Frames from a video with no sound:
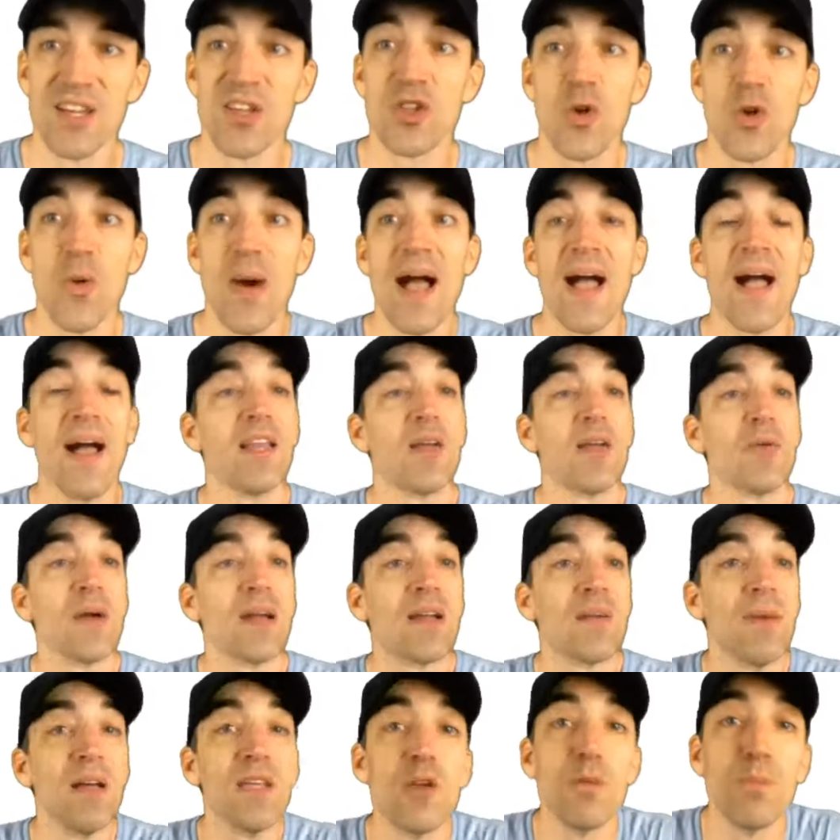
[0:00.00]
So I highly
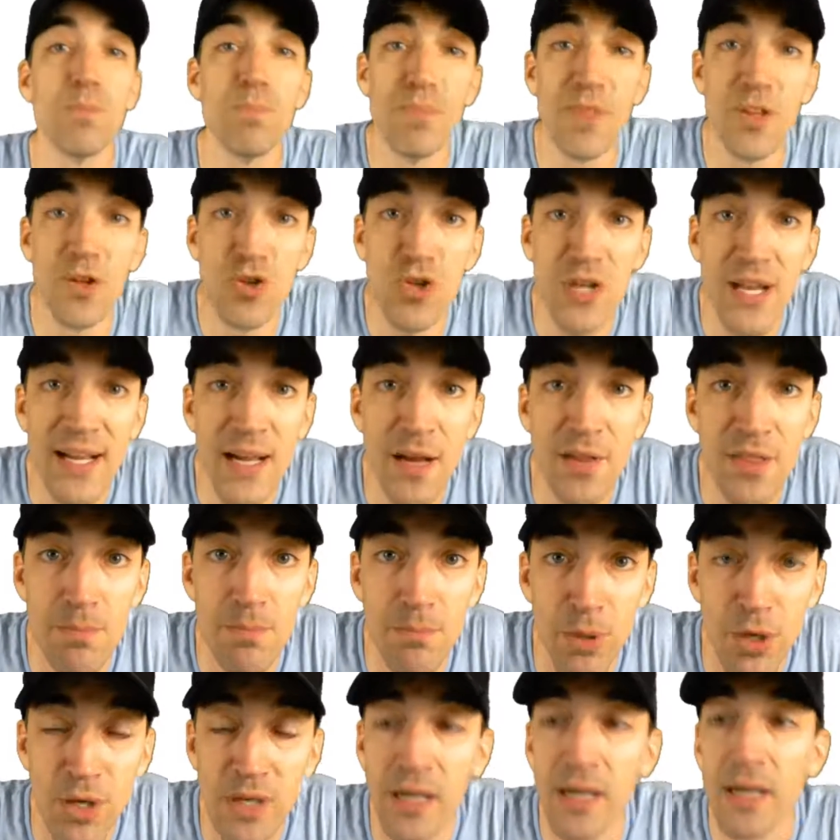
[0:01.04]
recommend you to check out the
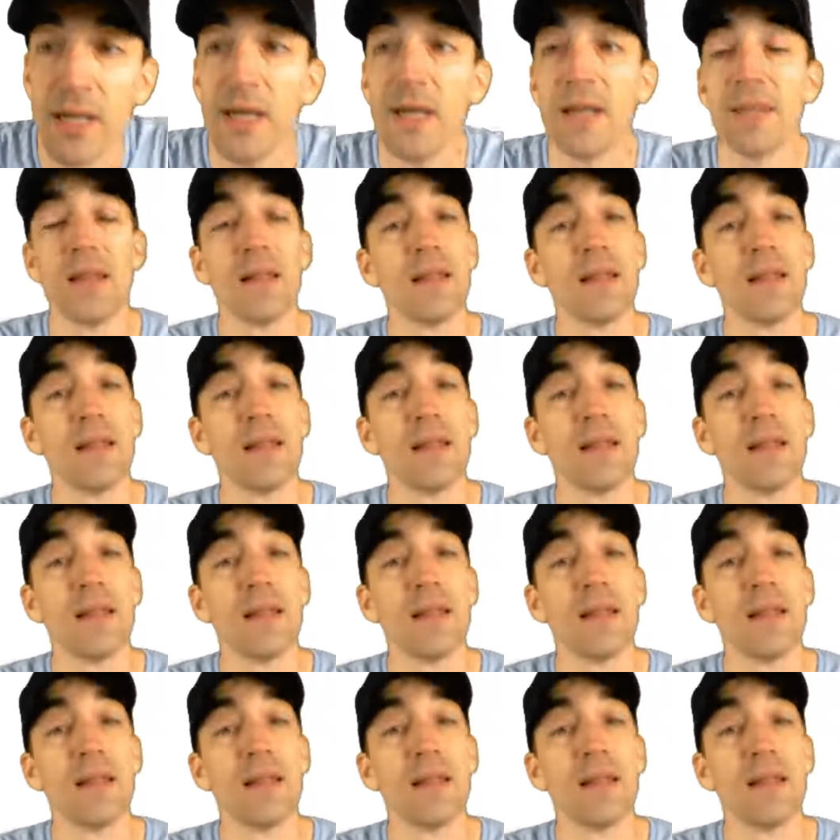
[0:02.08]
book.